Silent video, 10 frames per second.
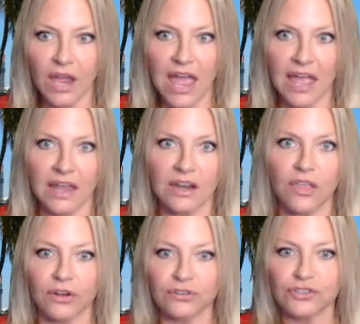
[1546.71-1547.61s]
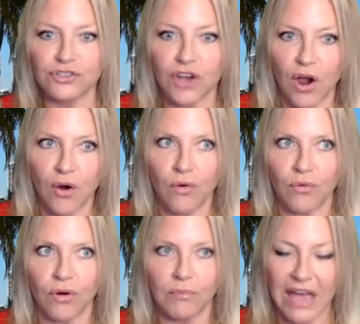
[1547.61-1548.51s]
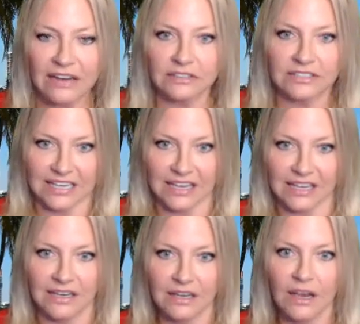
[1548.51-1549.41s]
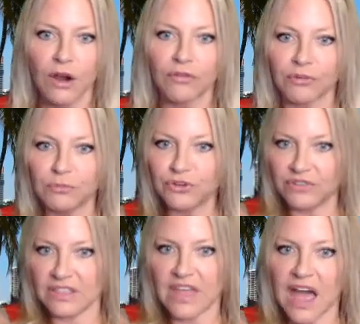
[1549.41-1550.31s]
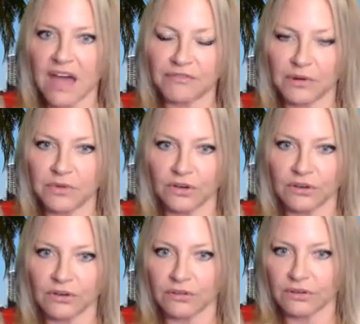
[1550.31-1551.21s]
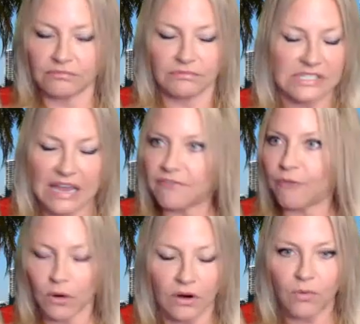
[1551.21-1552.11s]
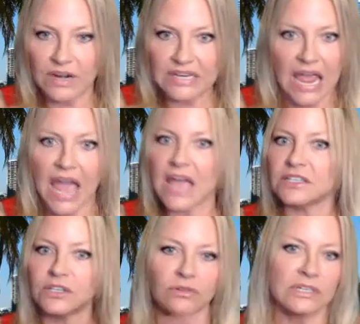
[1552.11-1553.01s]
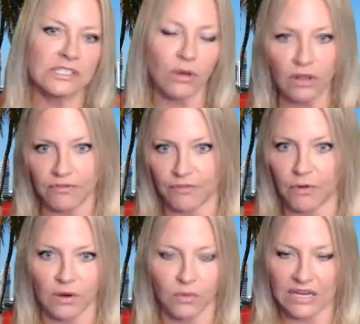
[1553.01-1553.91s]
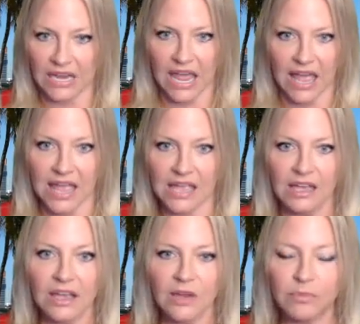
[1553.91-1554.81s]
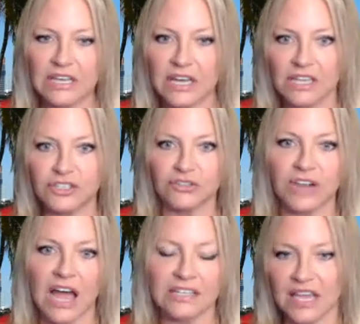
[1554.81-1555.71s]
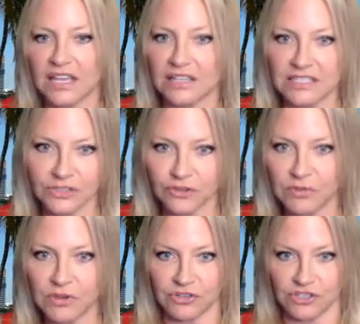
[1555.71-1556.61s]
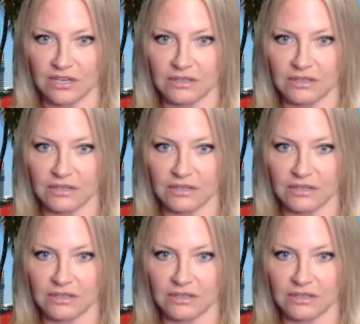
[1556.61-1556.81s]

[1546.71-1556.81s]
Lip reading: And there's no penalty for moving that from your, say, 401k to a solo 401k because you're not taking a distribution.